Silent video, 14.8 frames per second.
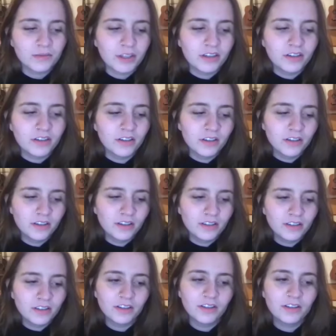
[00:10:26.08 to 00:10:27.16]
And
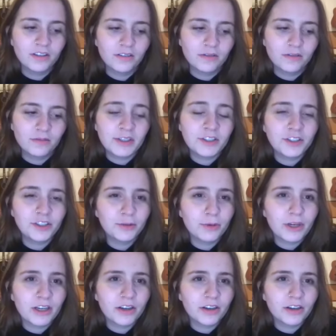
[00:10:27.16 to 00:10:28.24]
make sure you
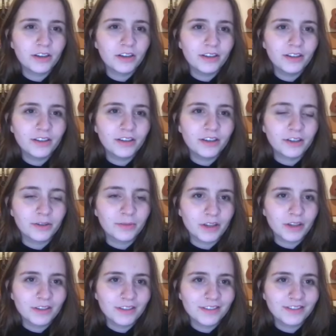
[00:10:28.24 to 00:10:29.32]
wear
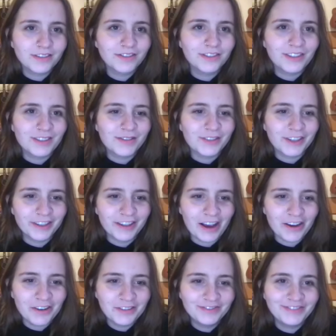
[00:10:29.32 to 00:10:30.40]
earplugs if it's very
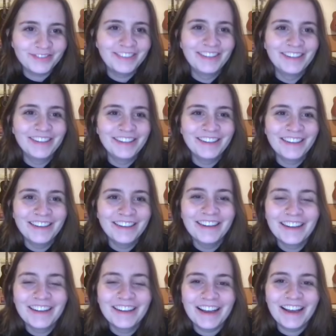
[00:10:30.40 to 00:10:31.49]
loud.
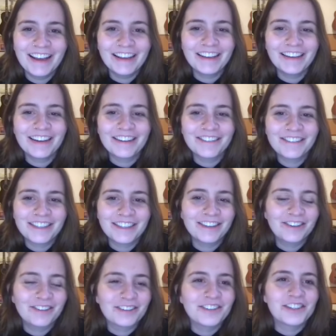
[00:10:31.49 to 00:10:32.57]
And I would say
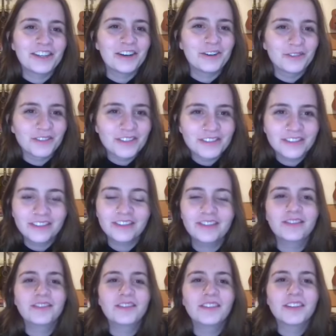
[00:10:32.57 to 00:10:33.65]
go to shows,
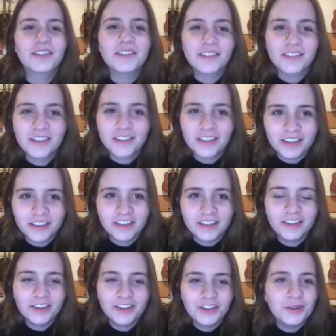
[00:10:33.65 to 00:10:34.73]
listen to
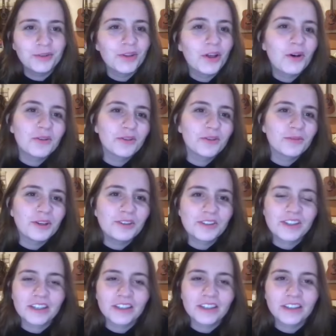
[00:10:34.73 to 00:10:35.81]
new local
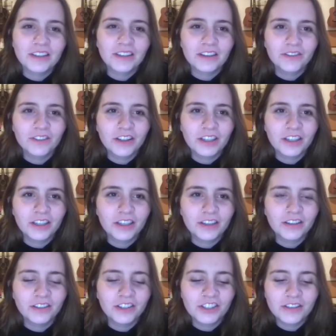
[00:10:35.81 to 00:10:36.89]
music and everything.
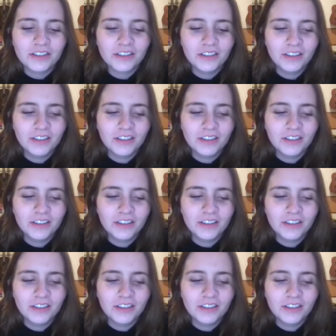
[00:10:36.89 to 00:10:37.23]
And just,